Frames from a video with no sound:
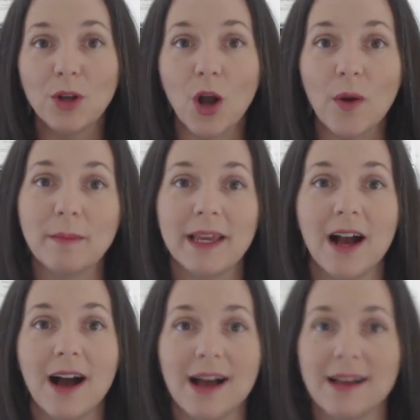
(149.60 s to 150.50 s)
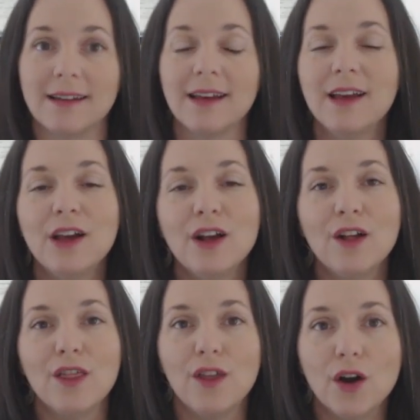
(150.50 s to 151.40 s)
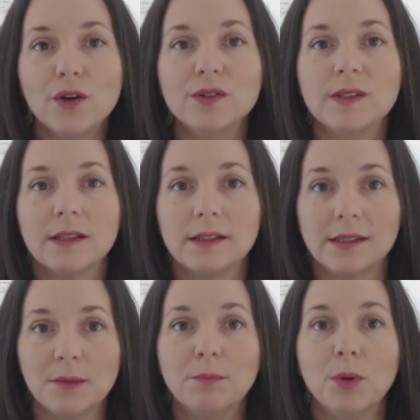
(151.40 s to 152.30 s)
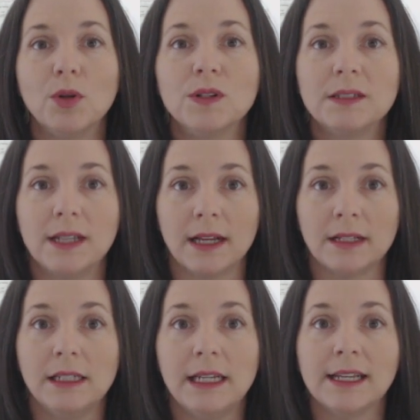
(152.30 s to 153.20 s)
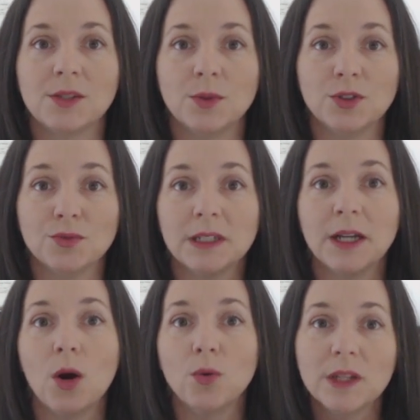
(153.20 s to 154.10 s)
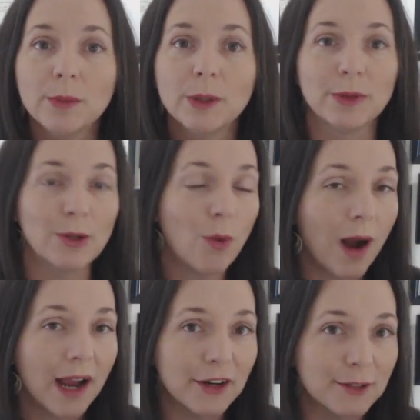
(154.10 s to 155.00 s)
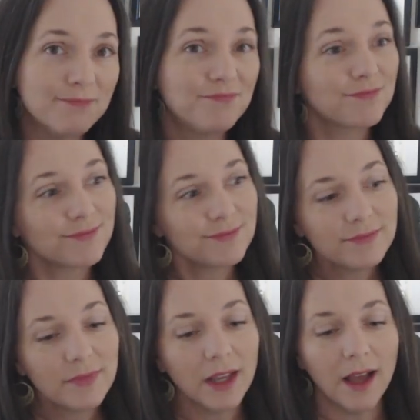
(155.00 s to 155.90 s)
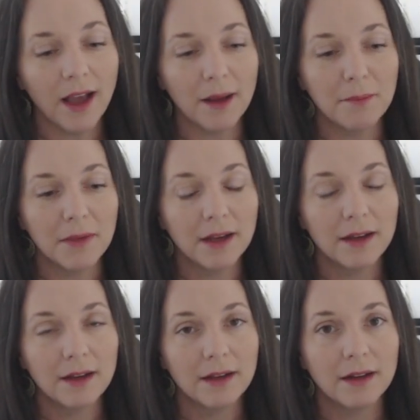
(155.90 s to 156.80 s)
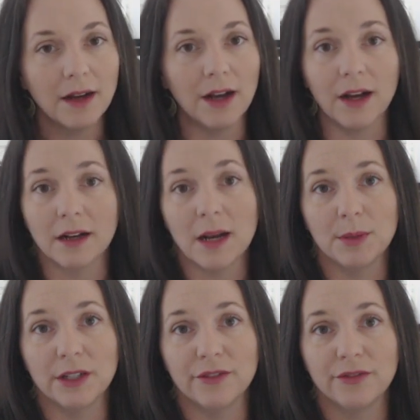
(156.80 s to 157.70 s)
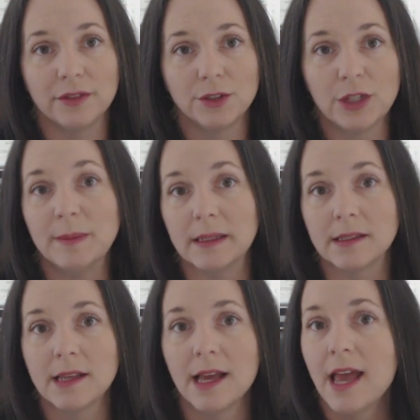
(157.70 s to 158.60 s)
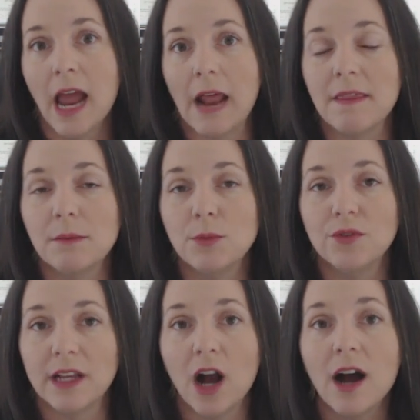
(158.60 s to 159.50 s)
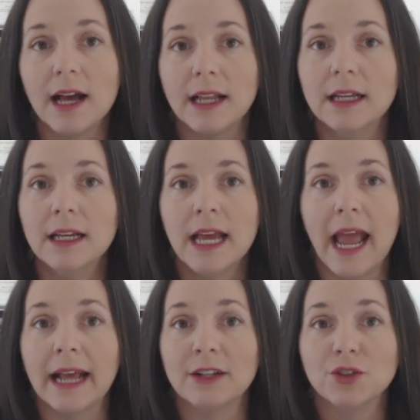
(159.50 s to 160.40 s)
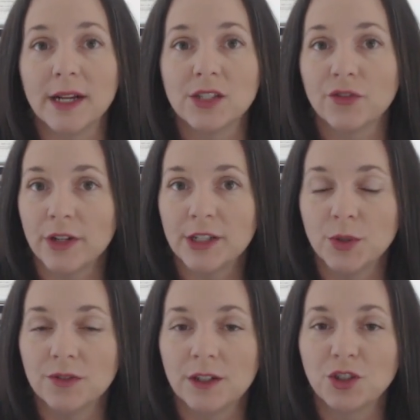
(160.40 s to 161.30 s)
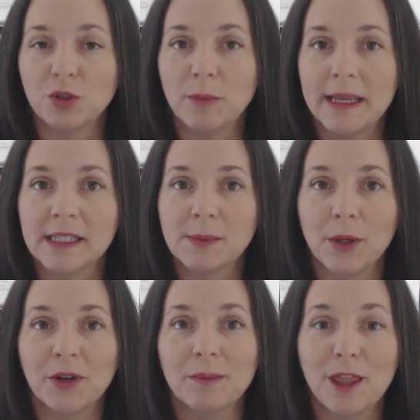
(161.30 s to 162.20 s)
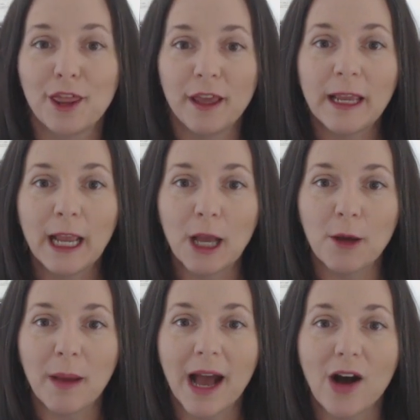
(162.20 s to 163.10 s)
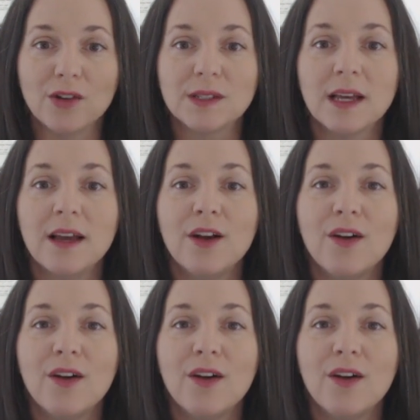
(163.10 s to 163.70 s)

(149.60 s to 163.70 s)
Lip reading: going beyond those simple techniques, which really only would require a couple of treatments and then moving on and transferring to a functional maintenance program, but thinking about